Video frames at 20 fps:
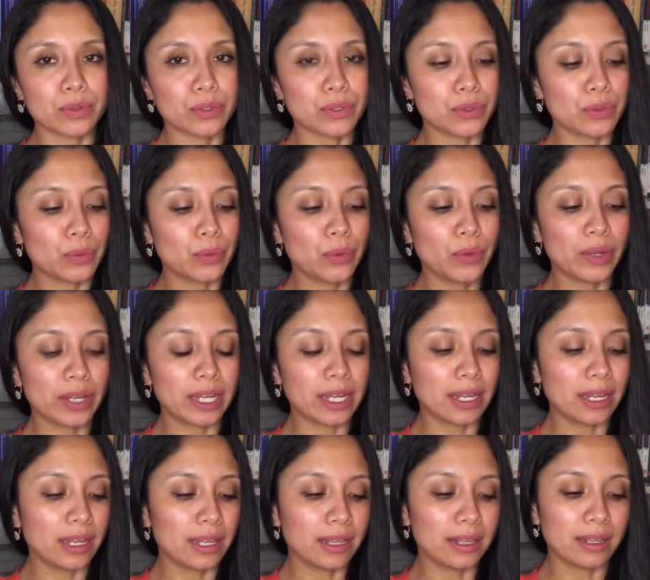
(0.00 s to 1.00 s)
so quick,
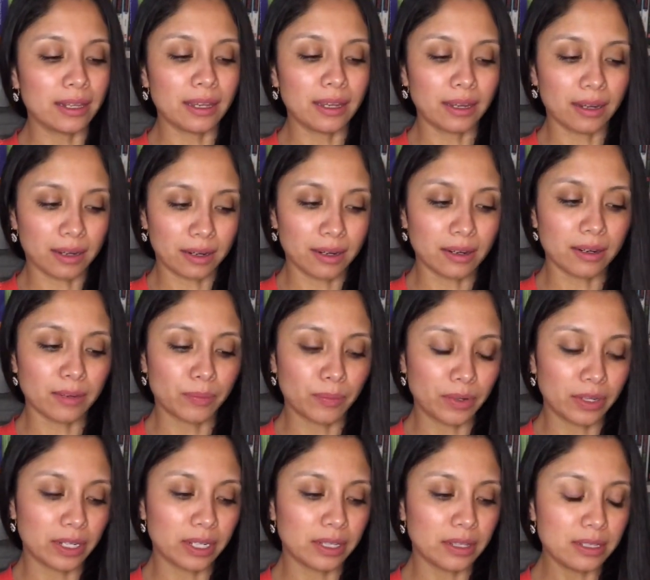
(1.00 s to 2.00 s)
and
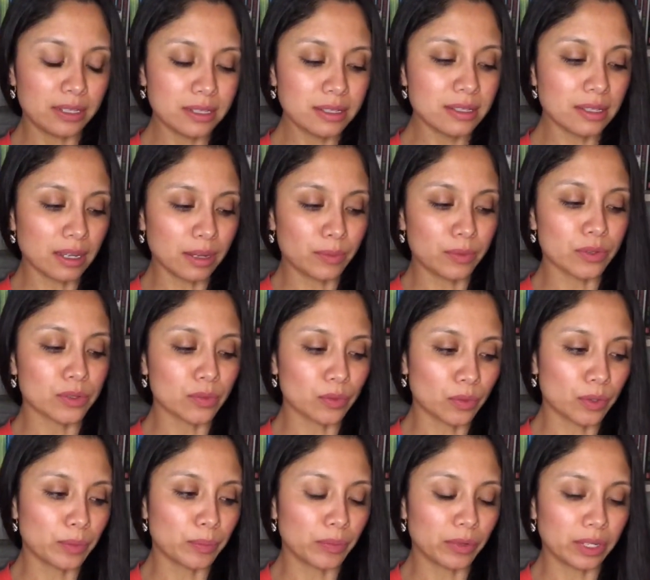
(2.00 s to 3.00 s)
these diapers
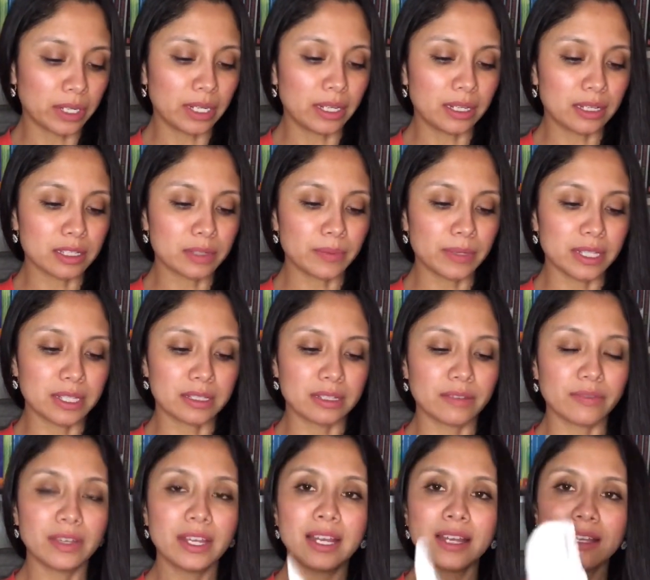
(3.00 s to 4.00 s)
were pretty expensive.
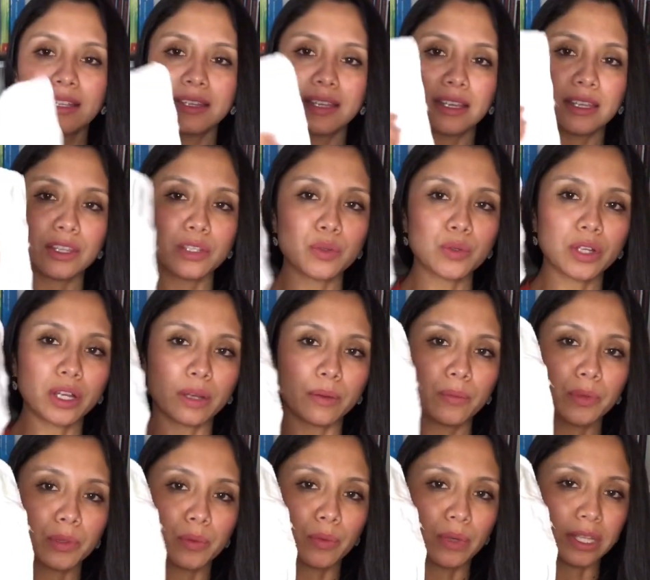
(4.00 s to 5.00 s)
They do come
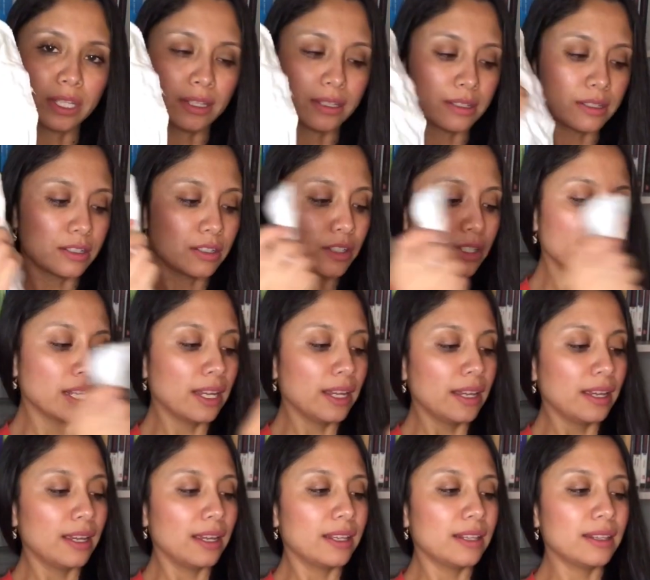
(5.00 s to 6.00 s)
with one insert,
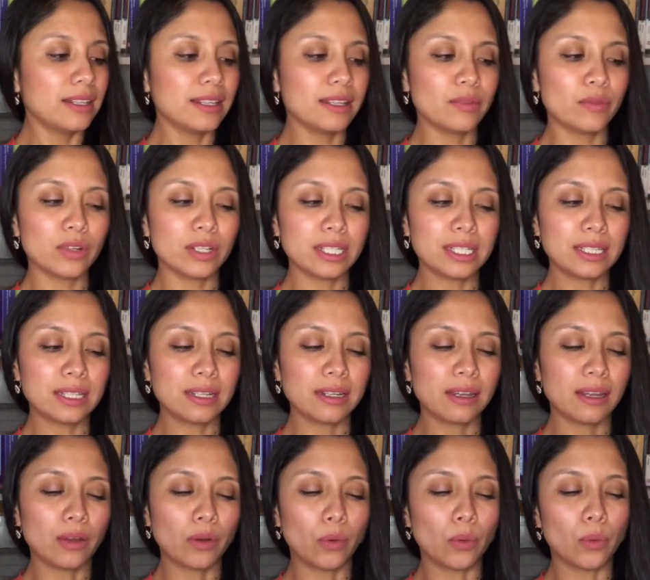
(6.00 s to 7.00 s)
and they really
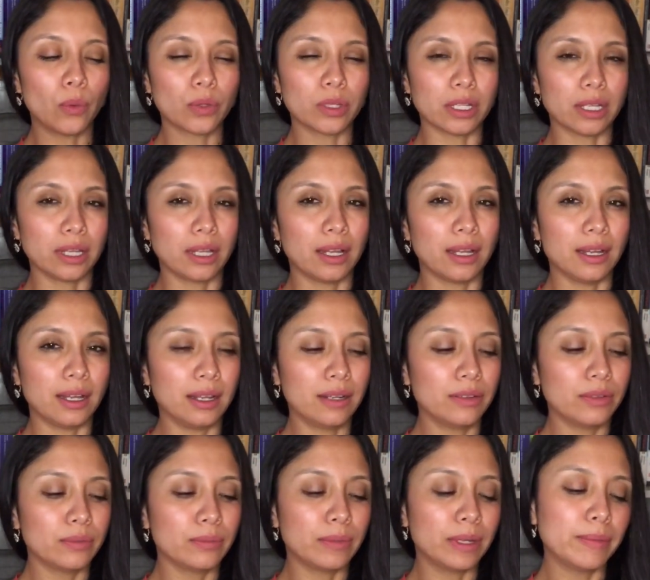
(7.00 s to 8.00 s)
didn't hold a lot. I
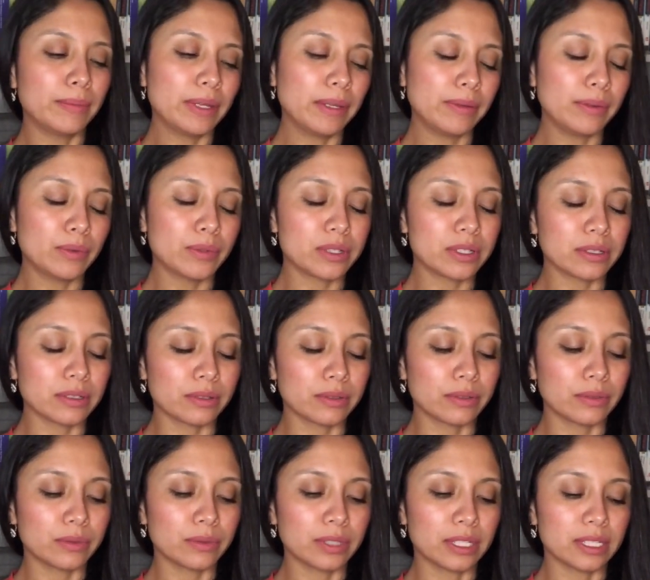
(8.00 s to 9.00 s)
don't know, my baby was
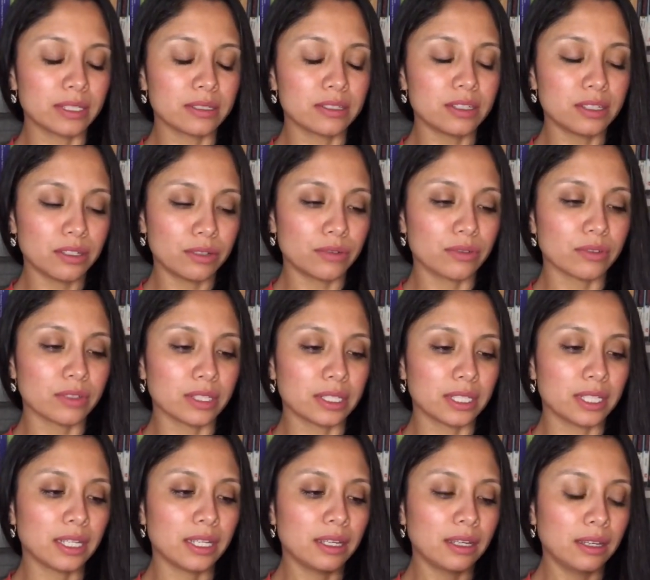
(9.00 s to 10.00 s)
like, she
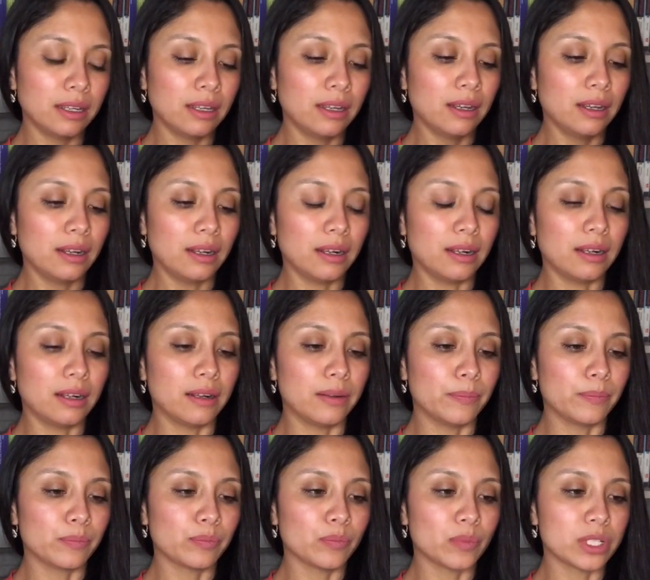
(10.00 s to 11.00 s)
really
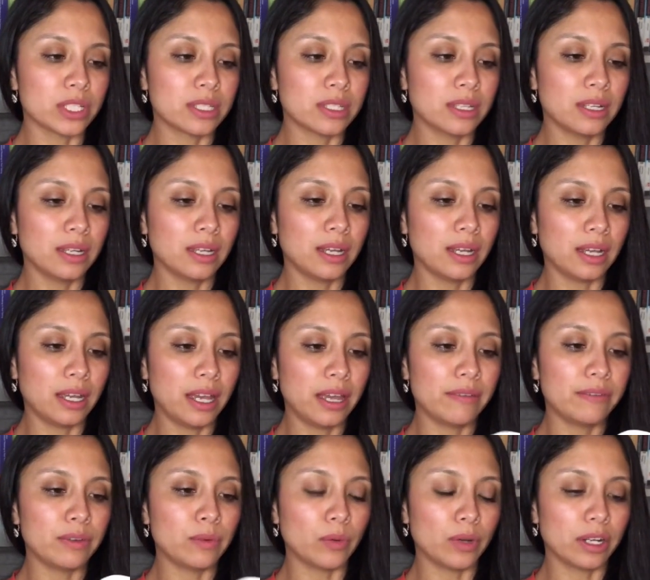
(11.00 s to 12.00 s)
was a
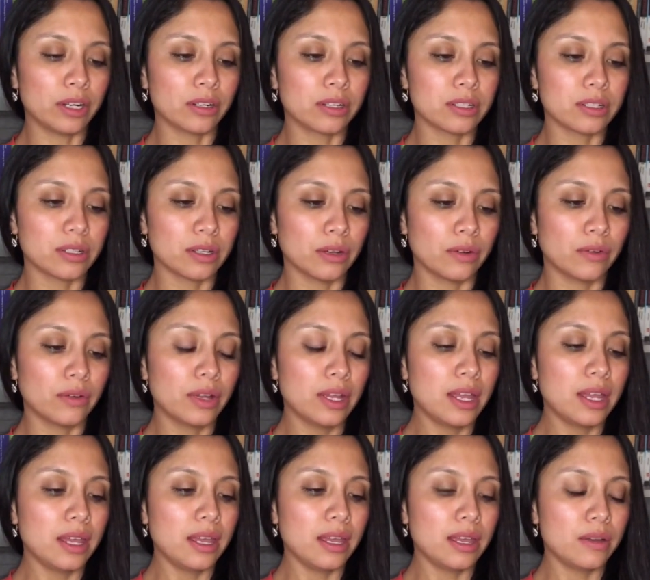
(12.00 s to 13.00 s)
heavy wetter, so
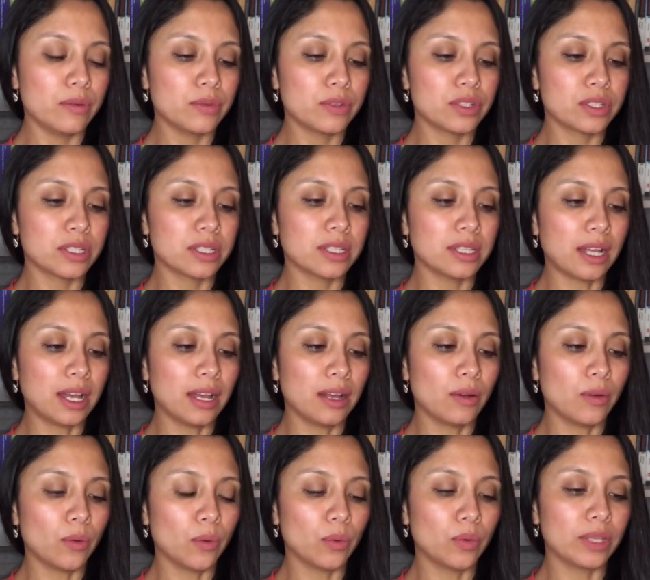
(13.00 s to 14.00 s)
it was not
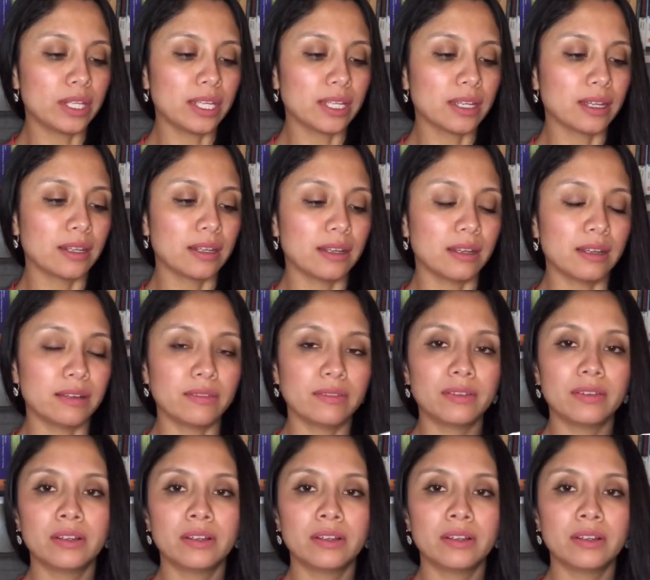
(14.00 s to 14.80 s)
holding enough